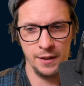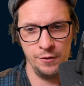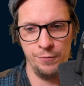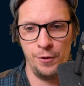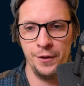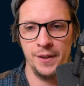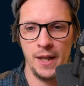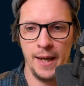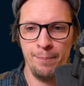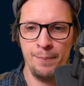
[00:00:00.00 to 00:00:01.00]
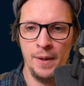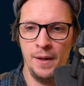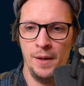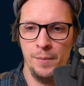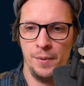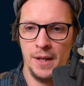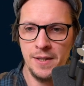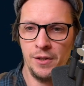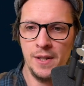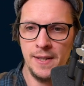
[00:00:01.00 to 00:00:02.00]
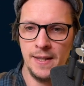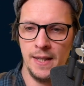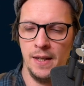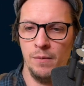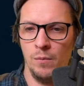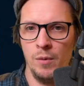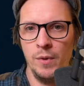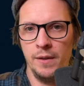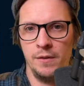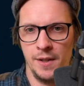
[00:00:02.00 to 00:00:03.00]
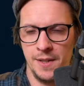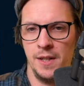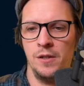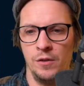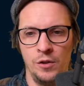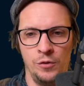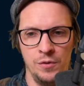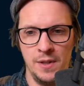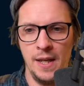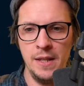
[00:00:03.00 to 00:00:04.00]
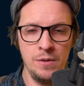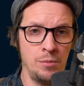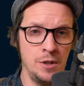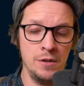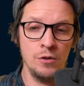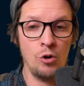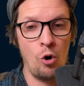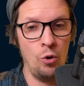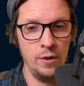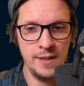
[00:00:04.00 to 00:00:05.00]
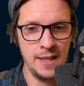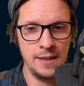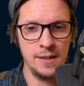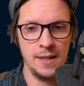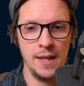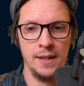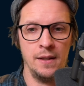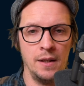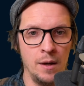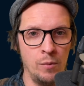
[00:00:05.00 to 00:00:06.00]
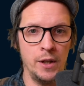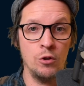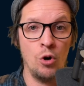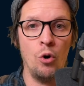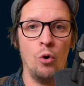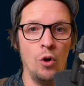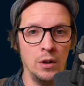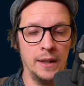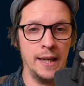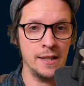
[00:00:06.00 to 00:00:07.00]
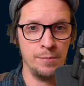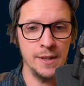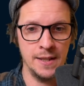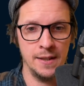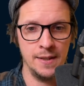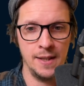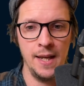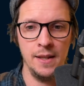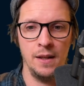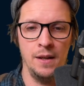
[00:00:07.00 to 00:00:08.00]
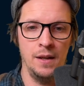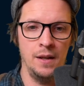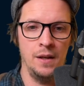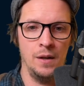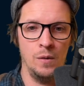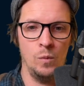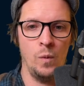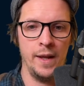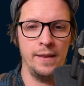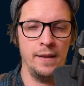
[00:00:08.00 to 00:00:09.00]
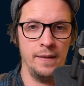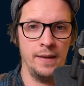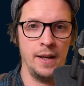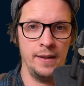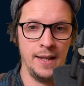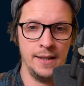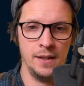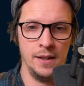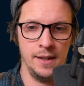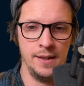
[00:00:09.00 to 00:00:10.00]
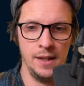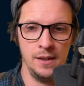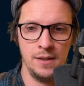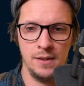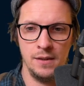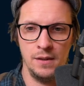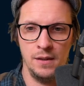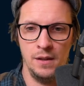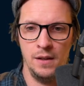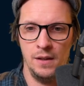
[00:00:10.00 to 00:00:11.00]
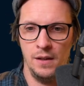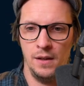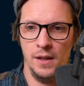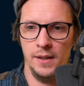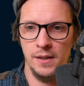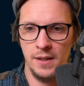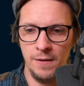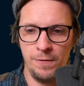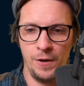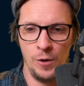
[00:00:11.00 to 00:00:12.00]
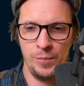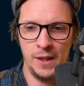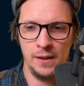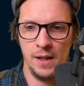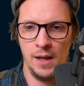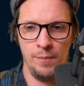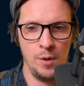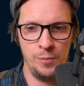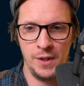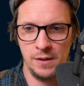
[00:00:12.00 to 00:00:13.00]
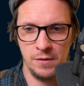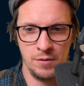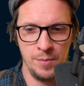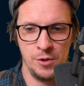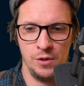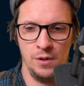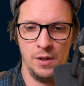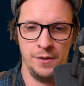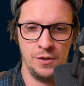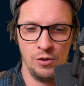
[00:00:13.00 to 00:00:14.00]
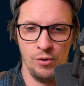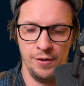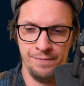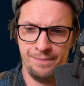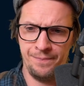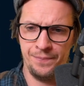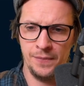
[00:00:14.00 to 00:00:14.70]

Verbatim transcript: like a default name. But as you can see, when we transition to new states, we just call set state and we call the explicit state with the data it needs. And the same for update name, update description, and so on.